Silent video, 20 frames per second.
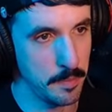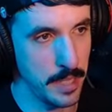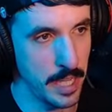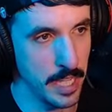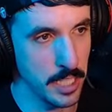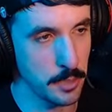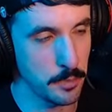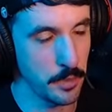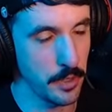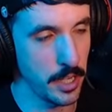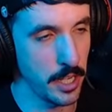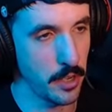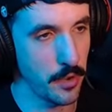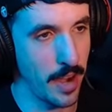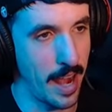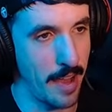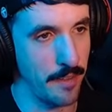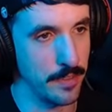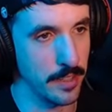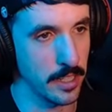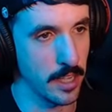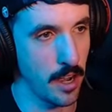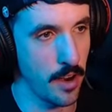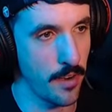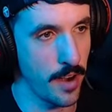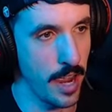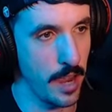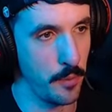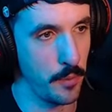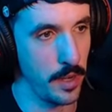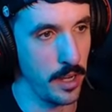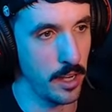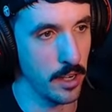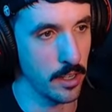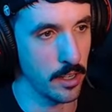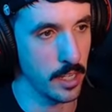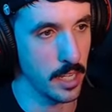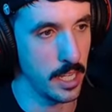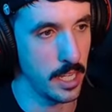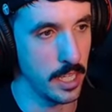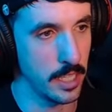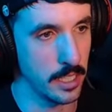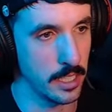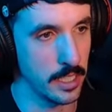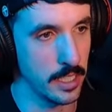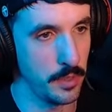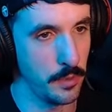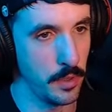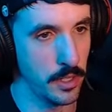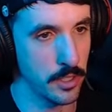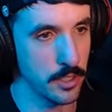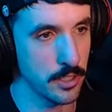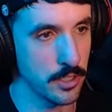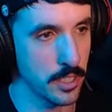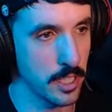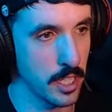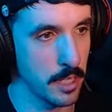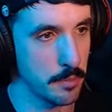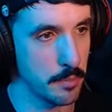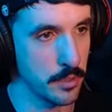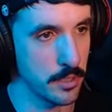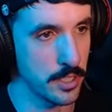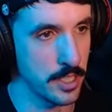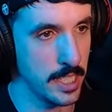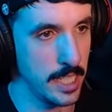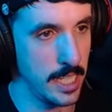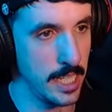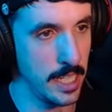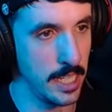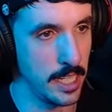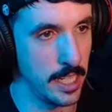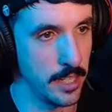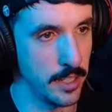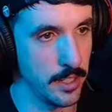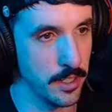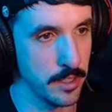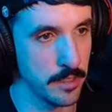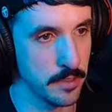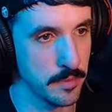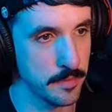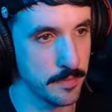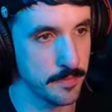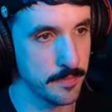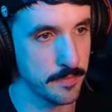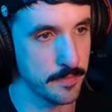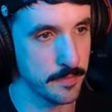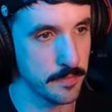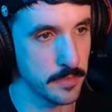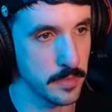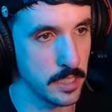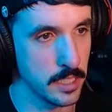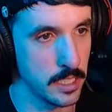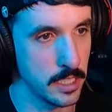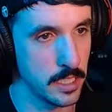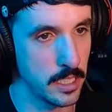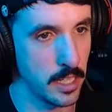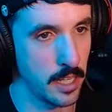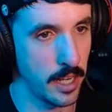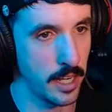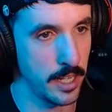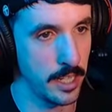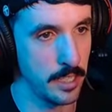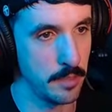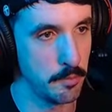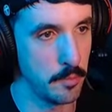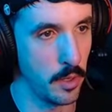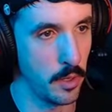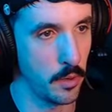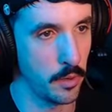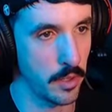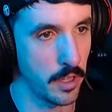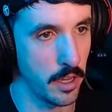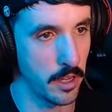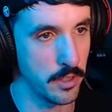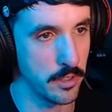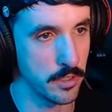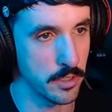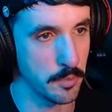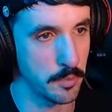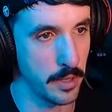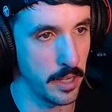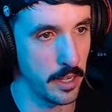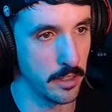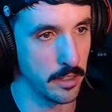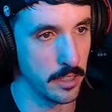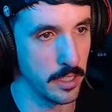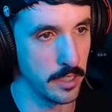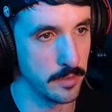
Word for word: that's pretty graphic. All right, we are gonna... We're just gonna proceed here. All right, I need bolt cutters, apparently,